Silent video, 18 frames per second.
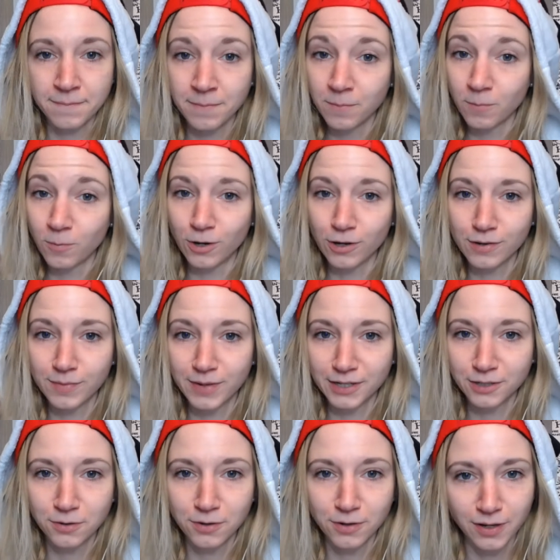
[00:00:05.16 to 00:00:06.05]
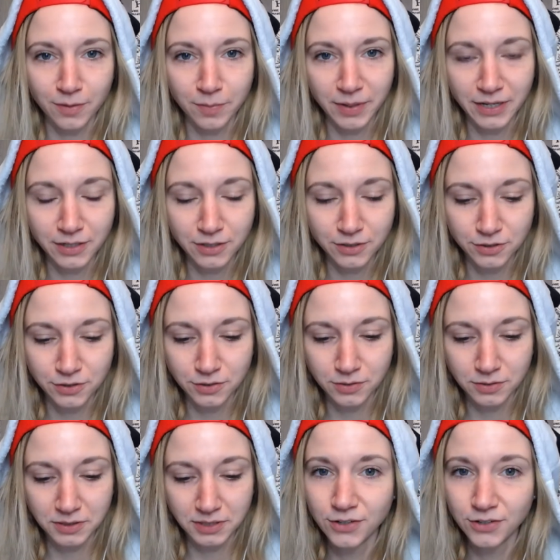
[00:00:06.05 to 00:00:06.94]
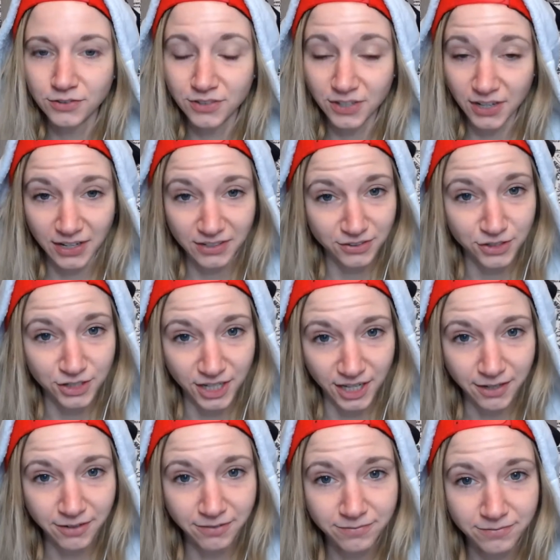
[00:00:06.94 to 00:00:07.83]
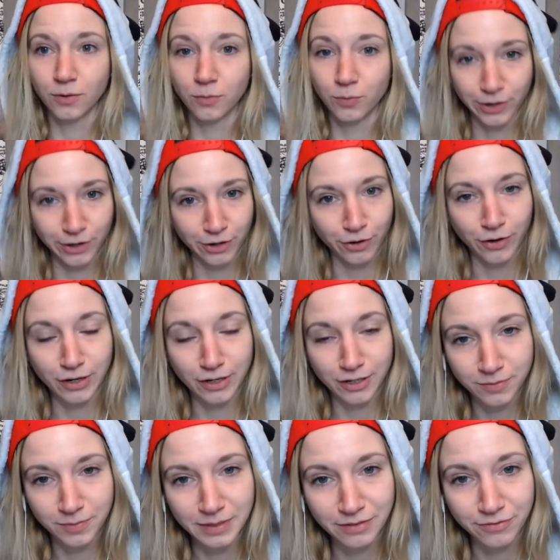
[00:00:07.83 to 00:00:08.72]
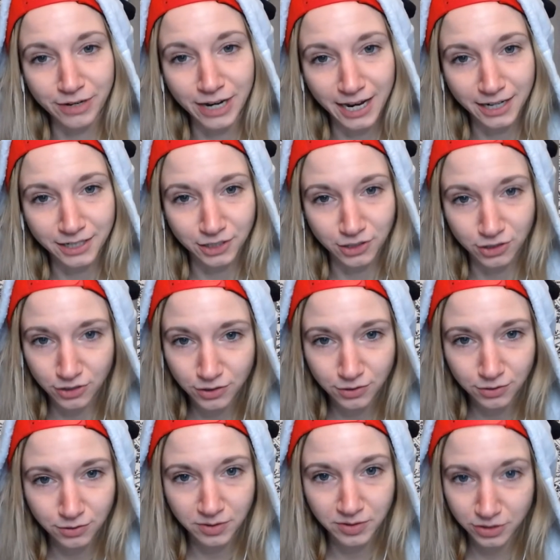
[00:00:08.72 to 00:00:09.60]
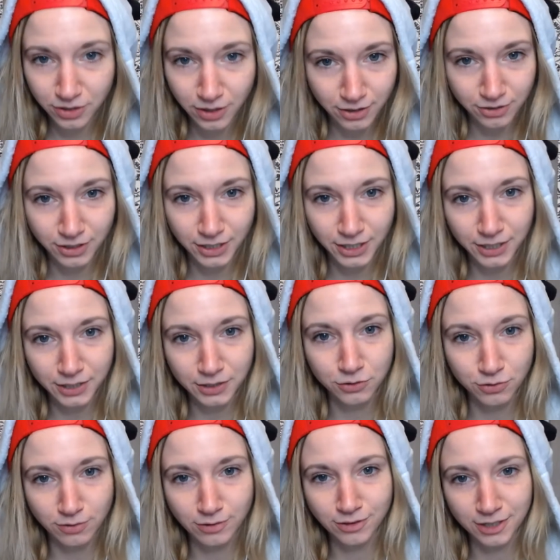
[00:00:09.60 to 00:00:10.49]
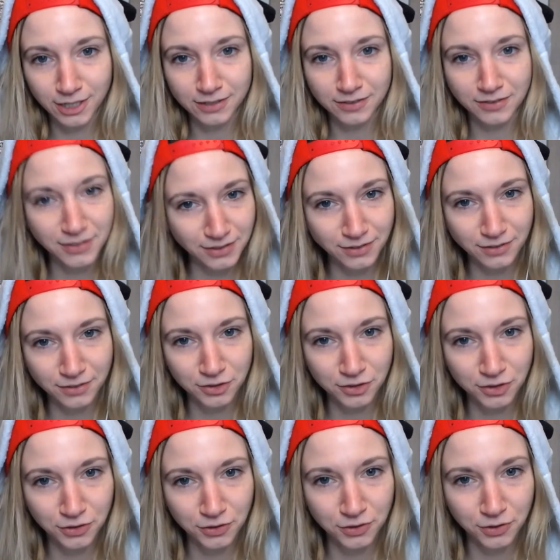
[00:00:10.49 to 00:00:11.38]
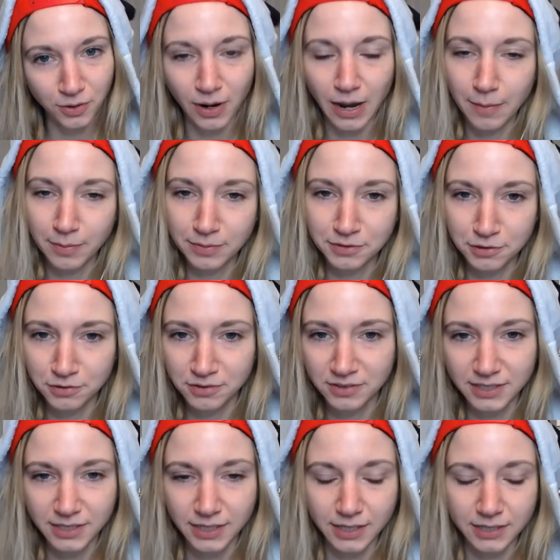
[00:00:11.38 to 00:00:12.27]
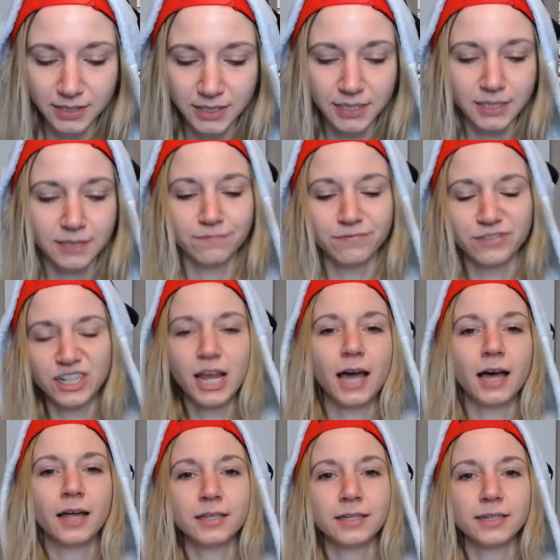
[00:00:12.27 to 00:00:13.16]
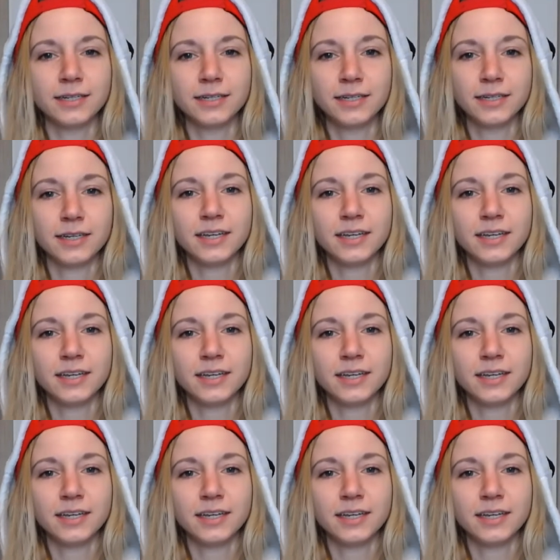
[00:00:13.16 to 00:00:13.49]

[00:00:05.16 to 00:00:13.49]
Welcome back to Agirlinapandasuit. Today's the day. We are going to be reacting to Star Trek, Short Trek, Season 2, Episode 6, Season Finale.